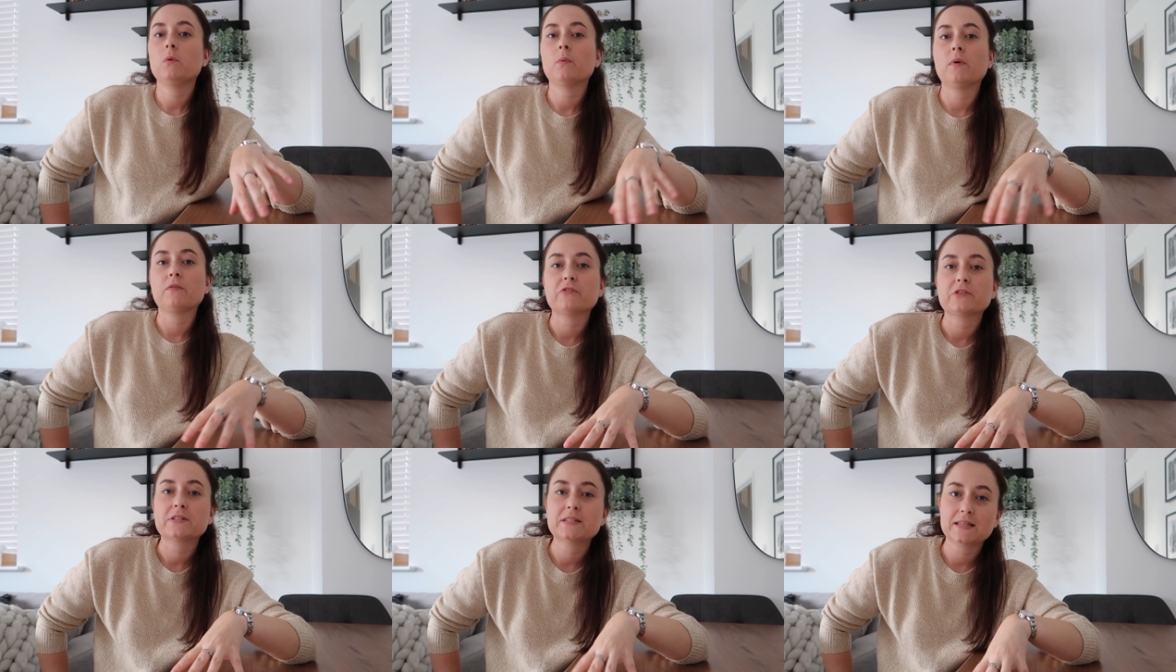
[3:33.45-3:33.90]
we
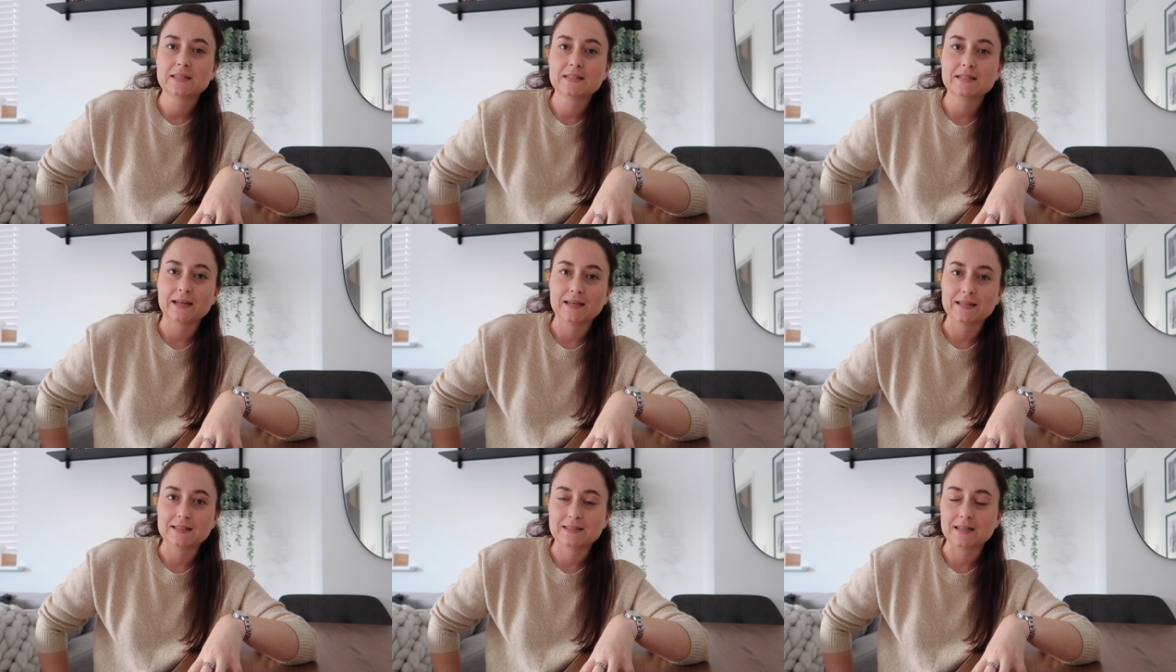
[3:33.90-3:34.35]
went for a six
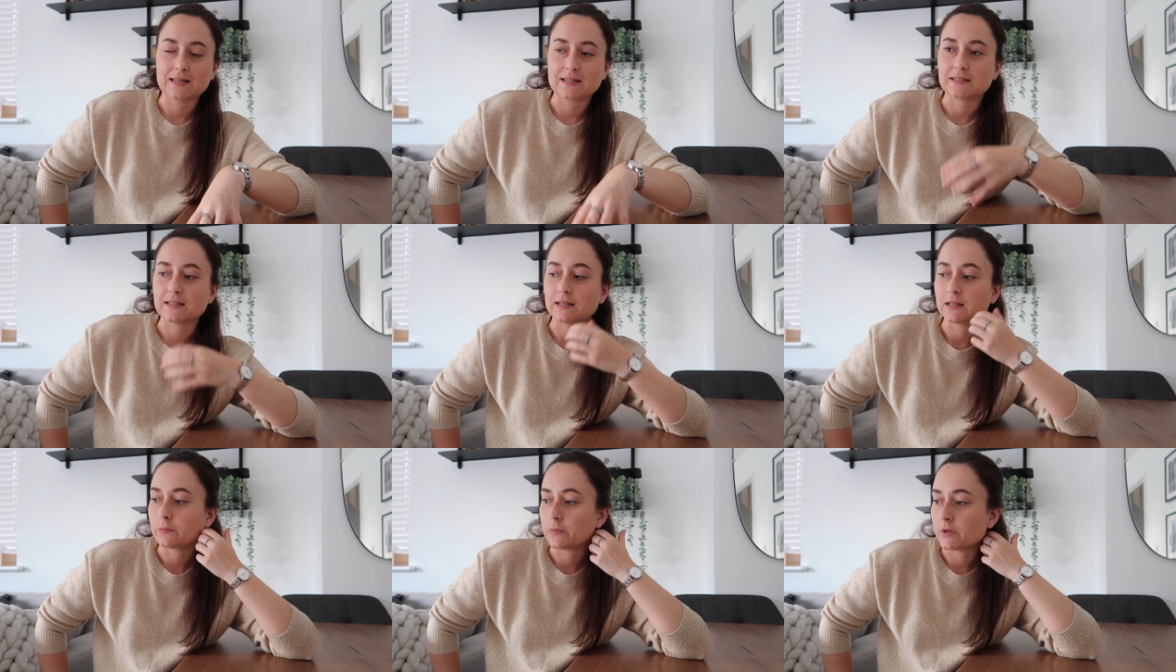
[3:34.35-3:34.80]
to eight
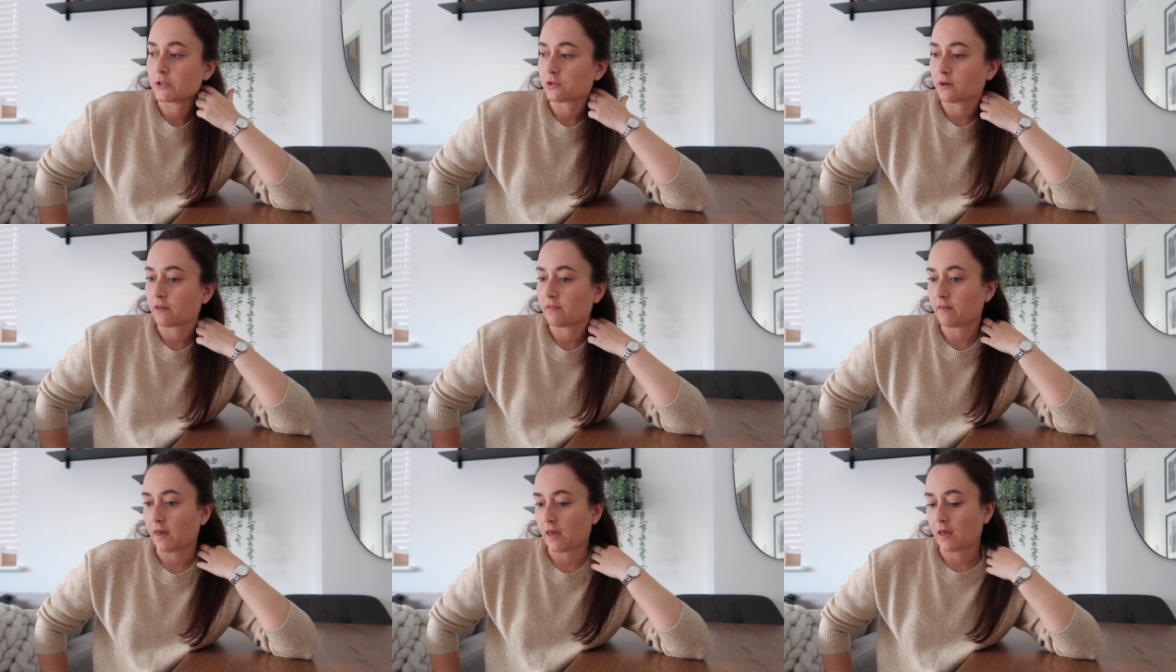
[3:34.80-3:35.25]
seater, which
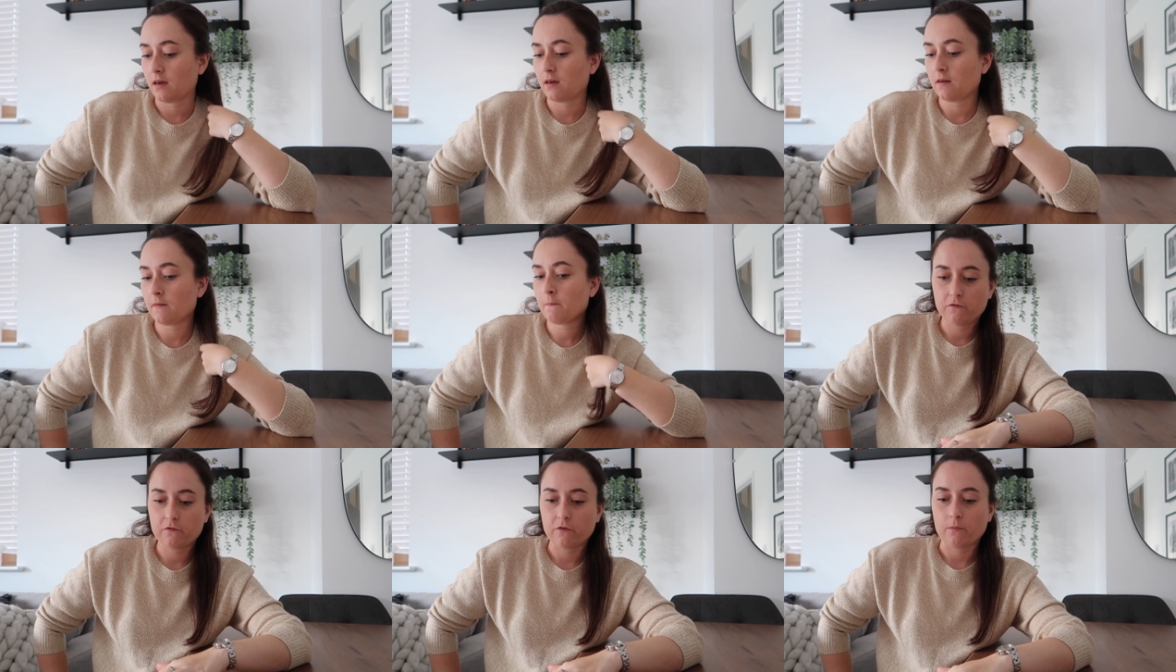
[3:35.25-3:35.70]
I
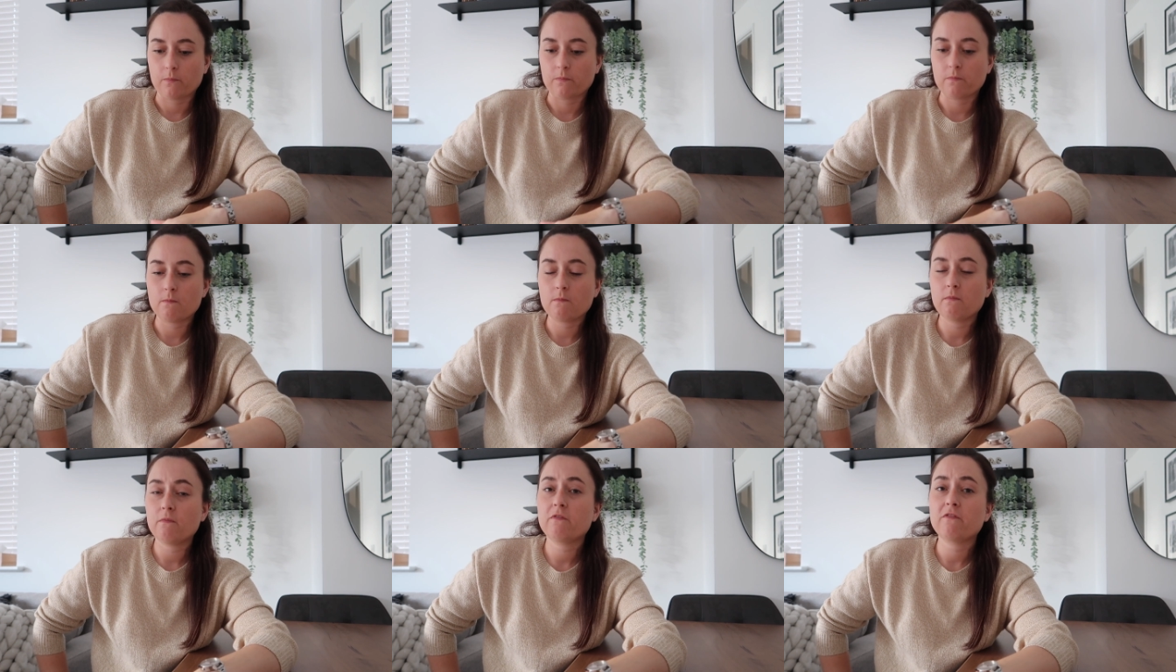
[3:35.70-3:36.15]
think for
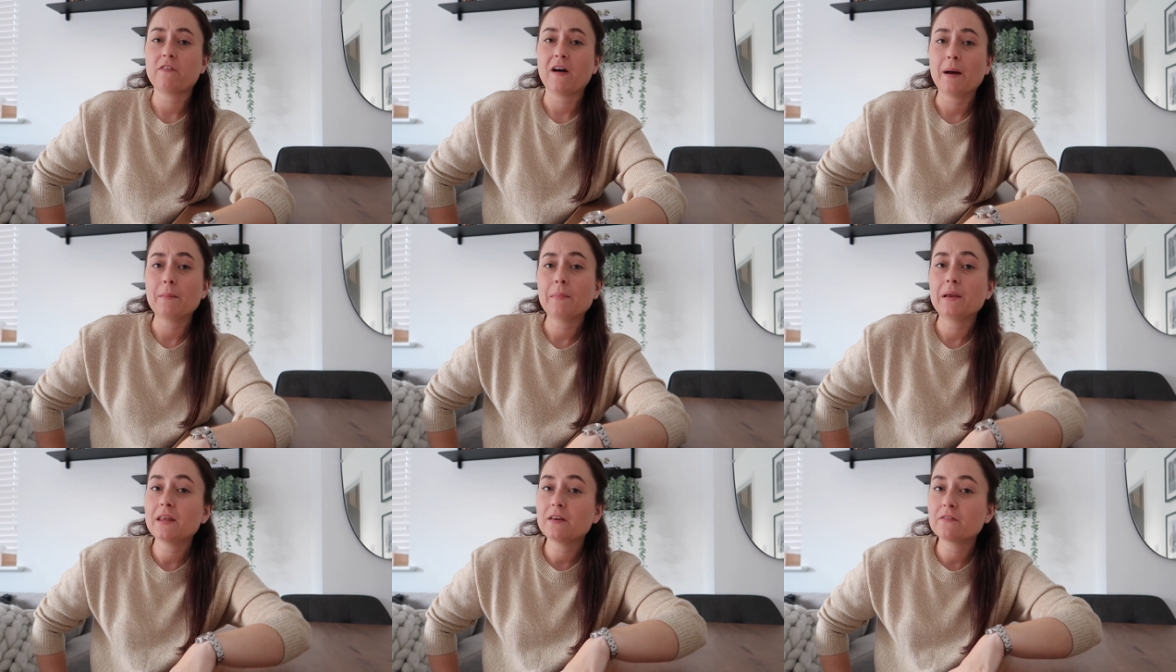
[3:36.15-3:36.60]

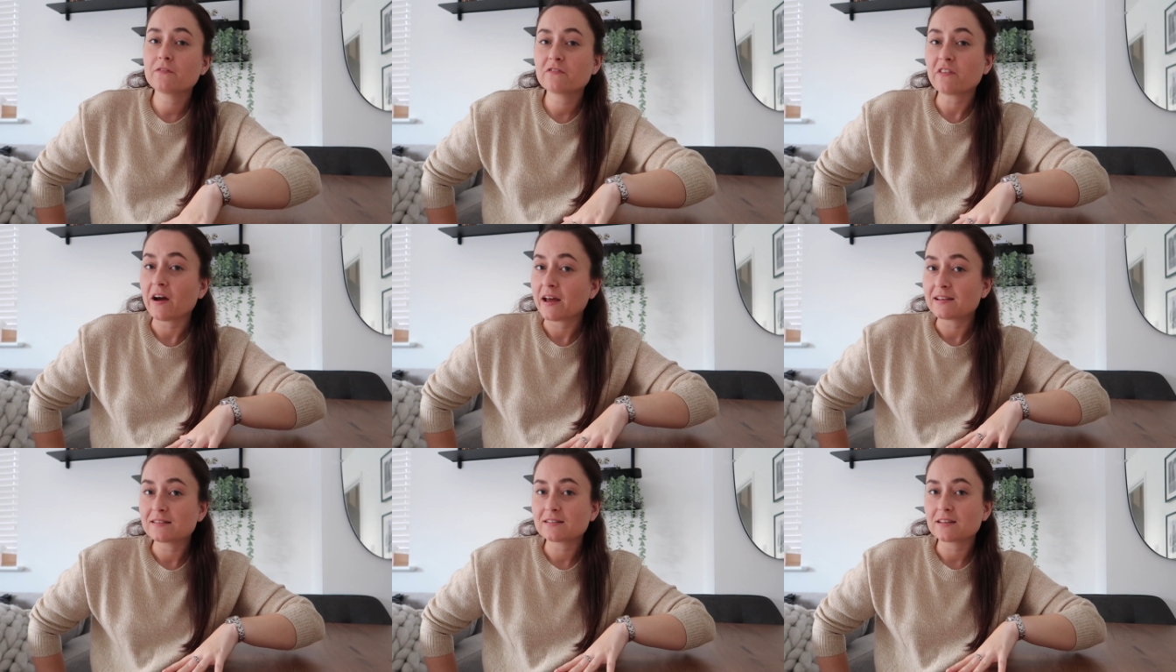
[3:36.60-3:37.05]
family and
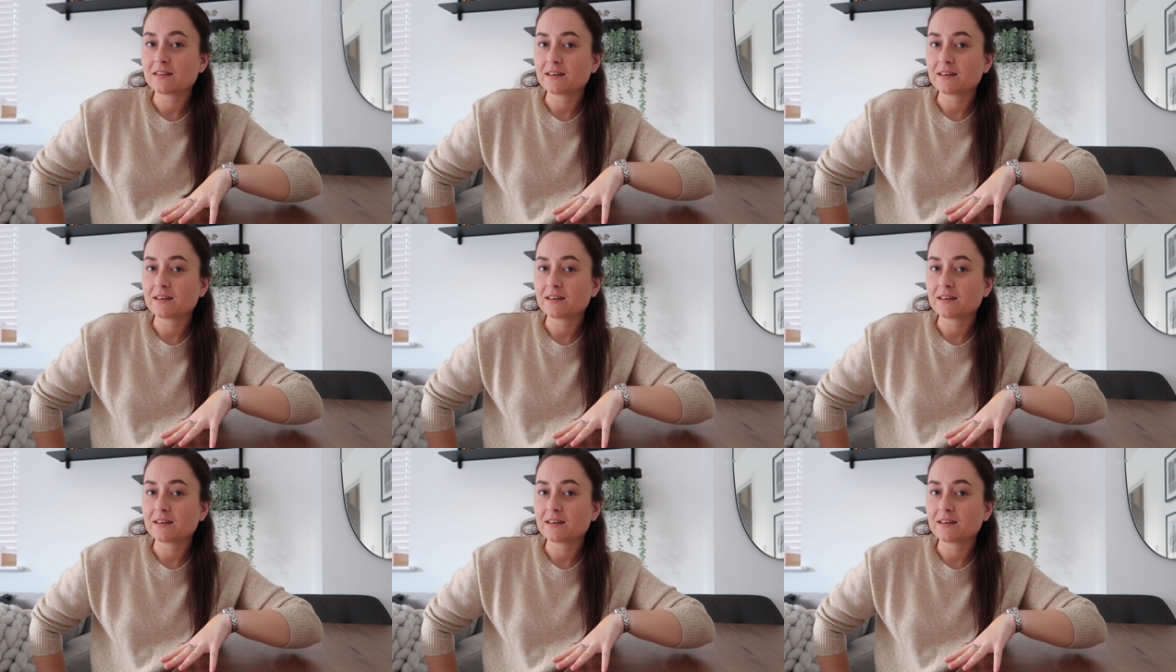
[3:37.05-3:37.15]
friends,